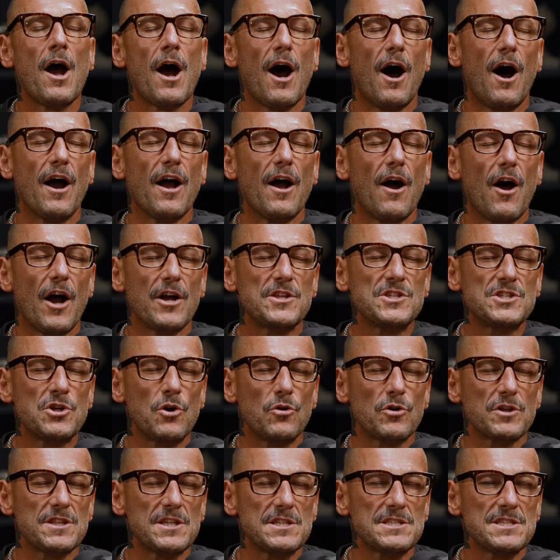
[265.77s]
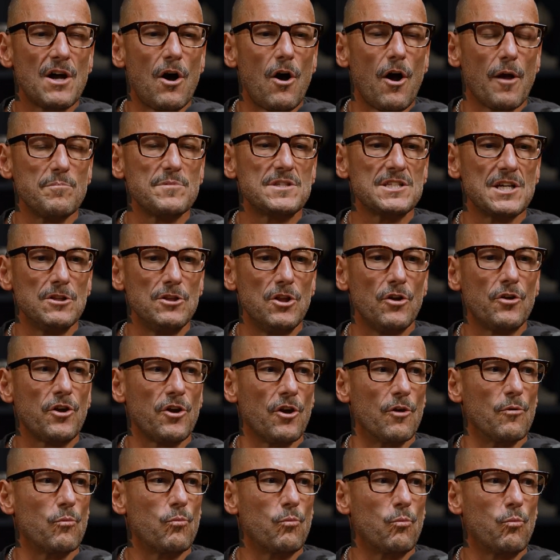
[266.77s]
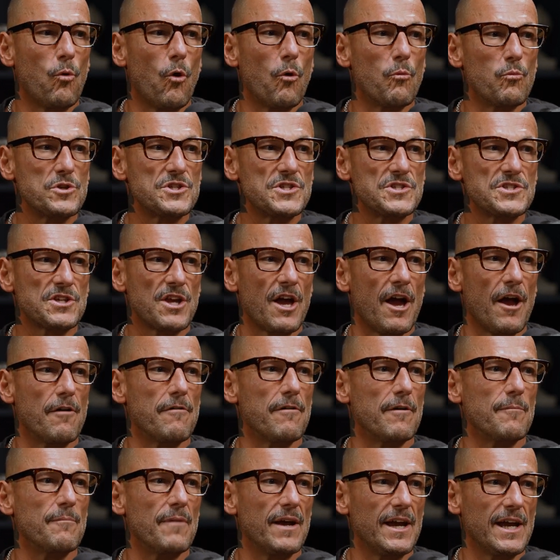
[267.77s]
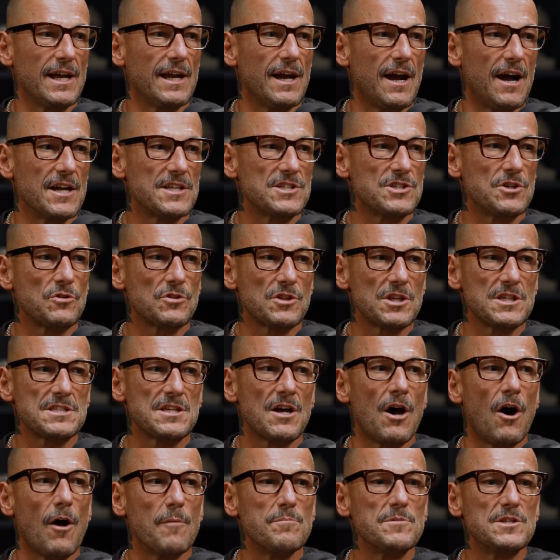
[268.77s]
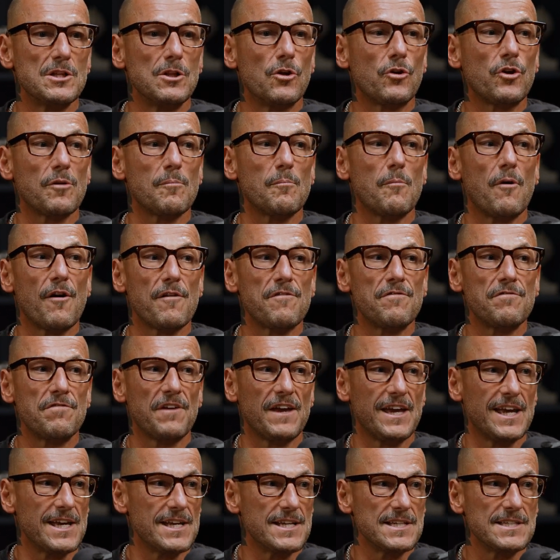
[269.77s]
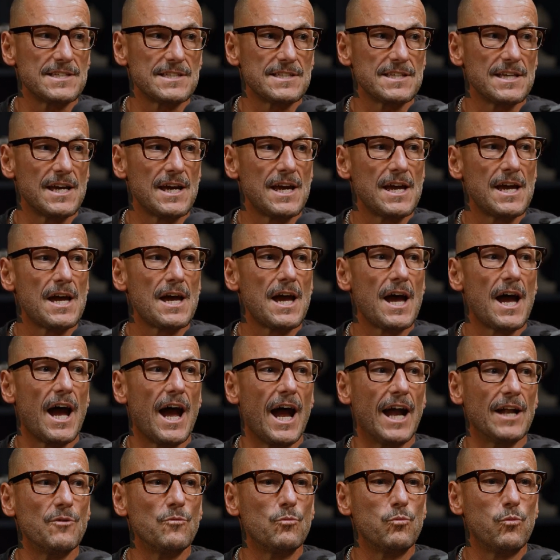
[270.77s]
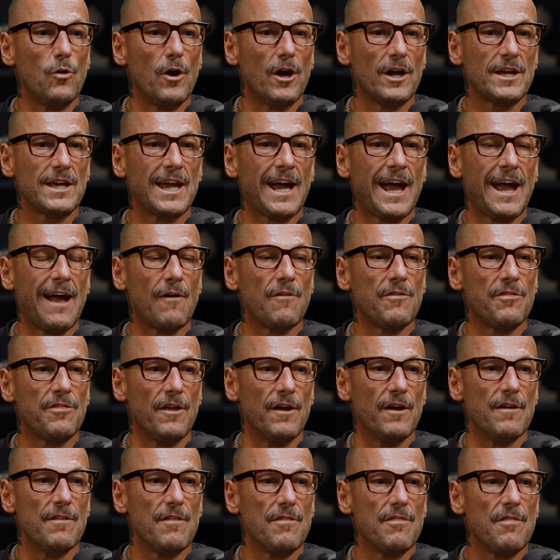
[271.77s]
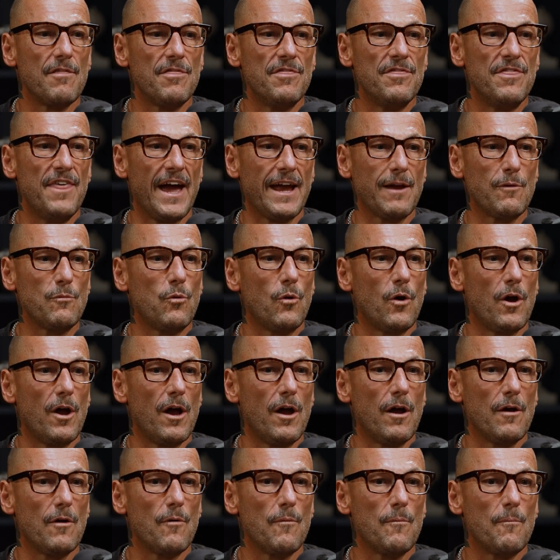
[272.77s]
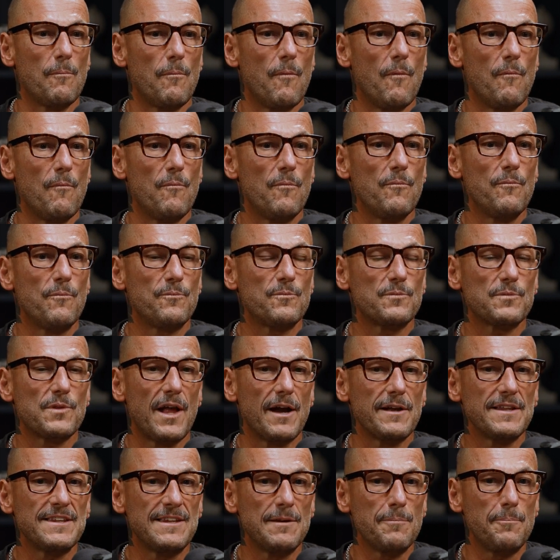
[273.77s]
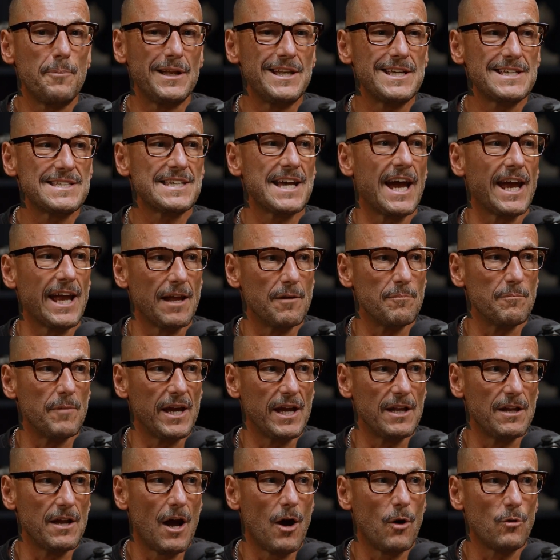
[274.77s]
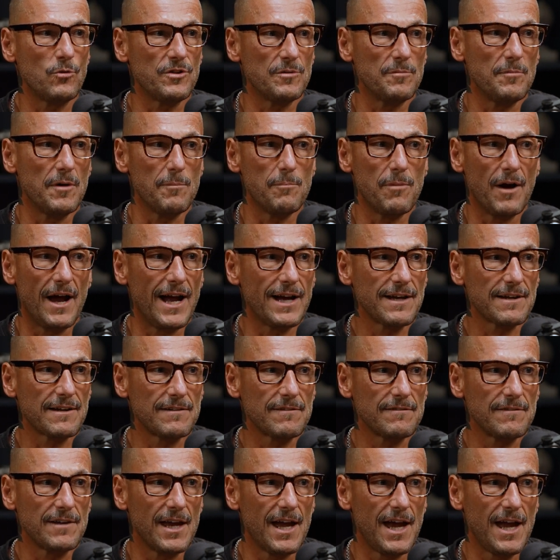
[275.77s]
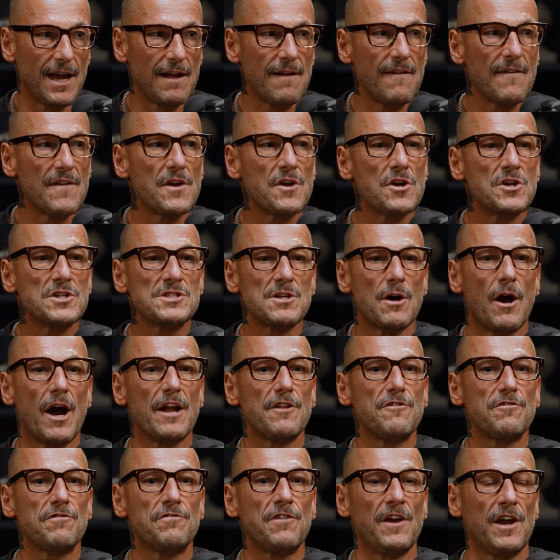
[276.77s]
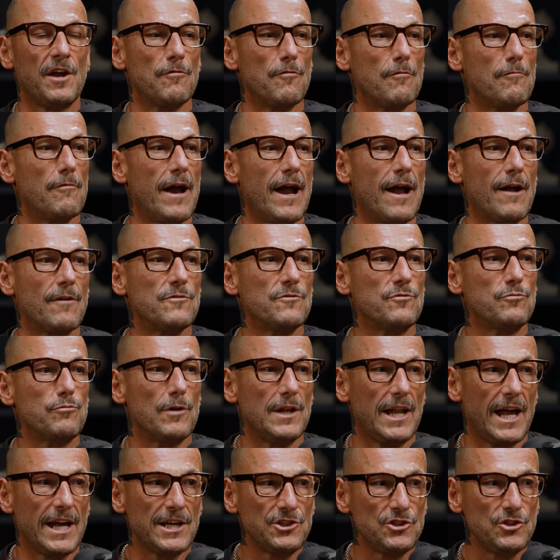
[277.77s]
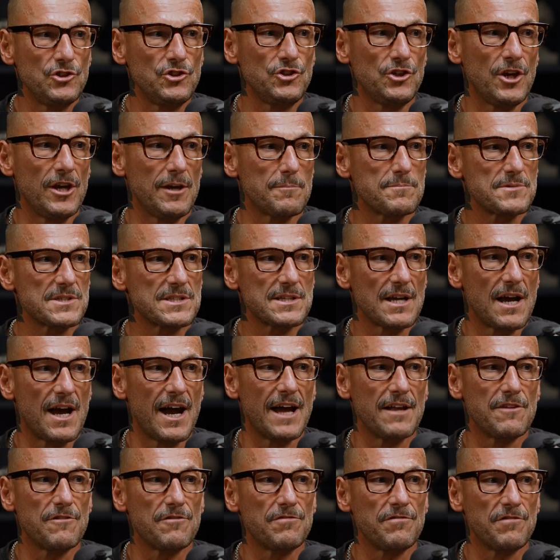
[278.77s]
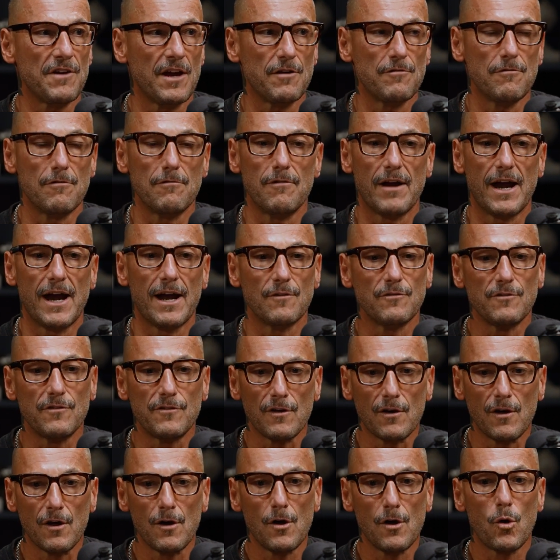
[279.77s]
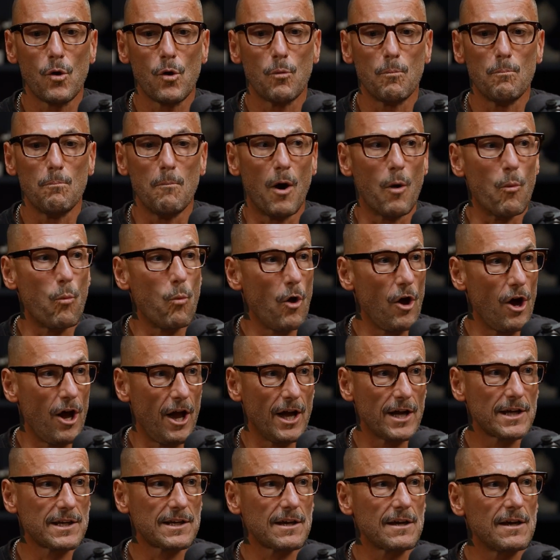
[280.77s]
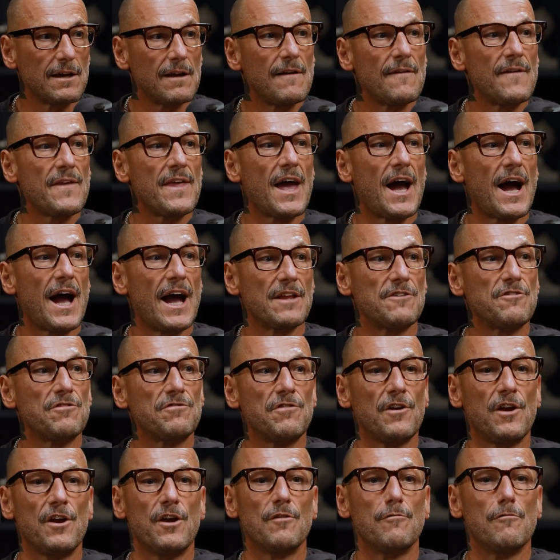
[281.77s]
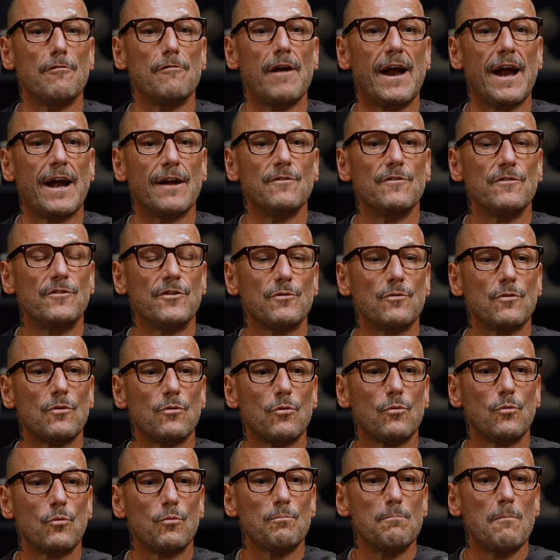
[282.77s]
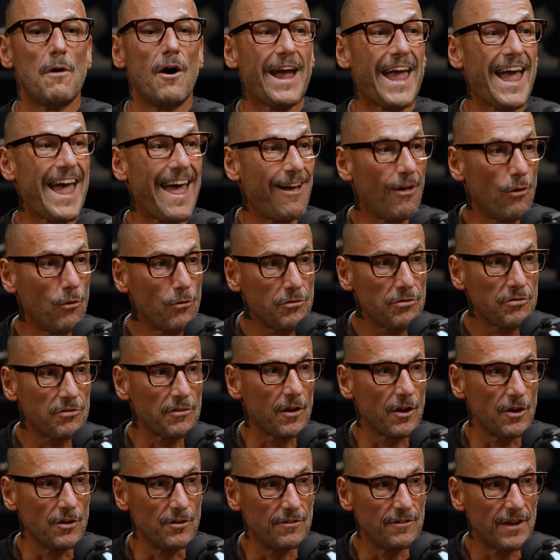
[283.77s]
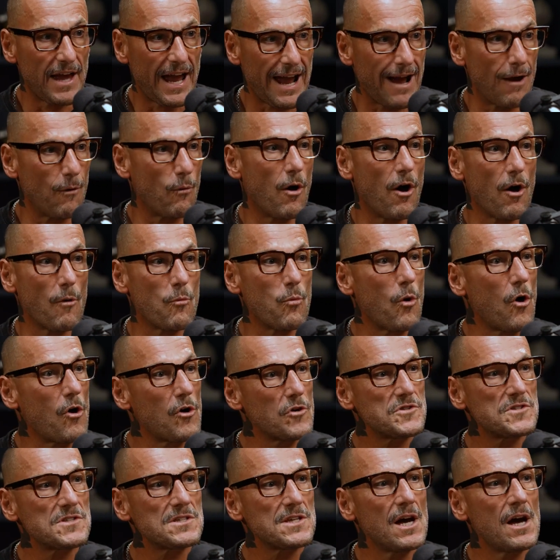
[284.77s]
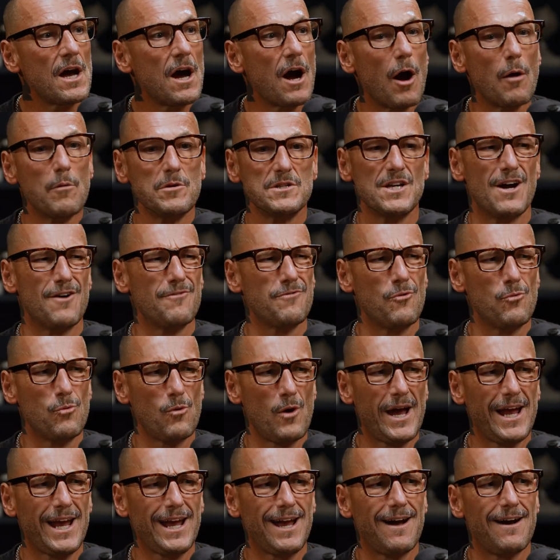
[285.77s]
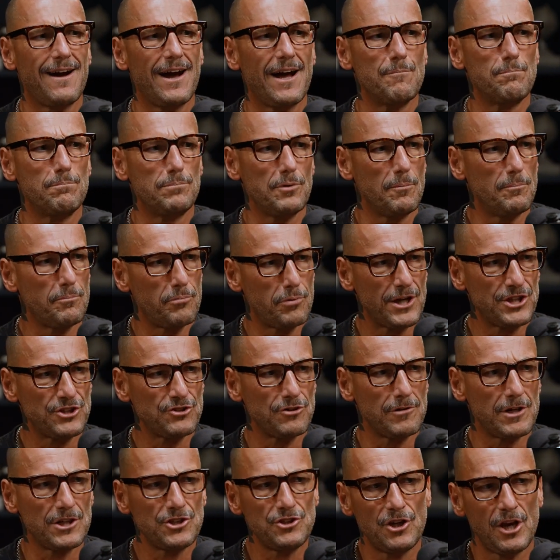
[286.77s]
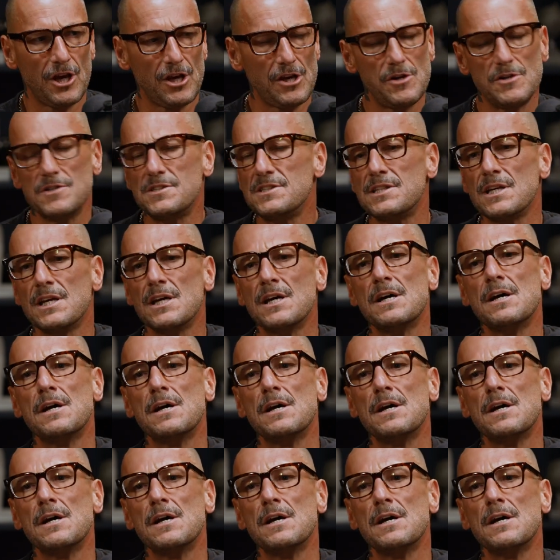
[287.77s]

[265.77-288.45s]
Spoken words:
I took the time to look at what was scaring me. I took the time to look at my fears and work out that they were like debilitating me and holding me back. Yeah. So I had fear around relationships. I had fear around my work. I had fear around my health and how I was overweight. I had blood pressure issues.